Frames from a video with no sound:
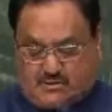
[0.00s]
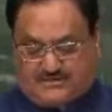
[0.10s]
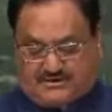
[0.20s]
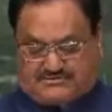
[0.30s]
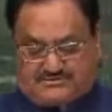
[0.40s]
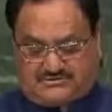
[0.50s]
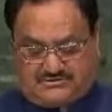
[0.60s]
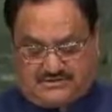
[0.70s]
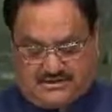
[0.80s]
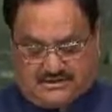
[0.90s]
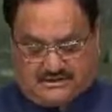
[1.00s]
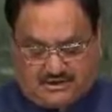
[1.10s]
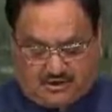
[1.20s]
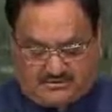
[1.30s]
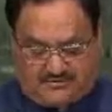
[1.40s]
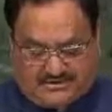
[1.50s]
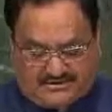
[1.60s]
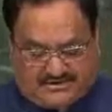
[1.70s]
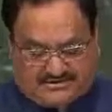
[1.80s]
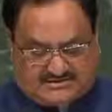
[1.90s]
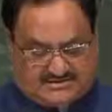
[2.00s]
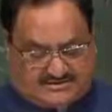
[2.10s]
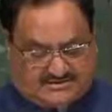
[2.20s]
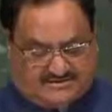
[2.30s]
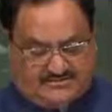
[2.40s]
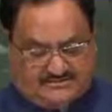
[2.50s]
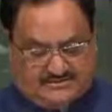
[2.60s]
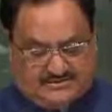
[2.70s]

cooperation cannot be underestimated.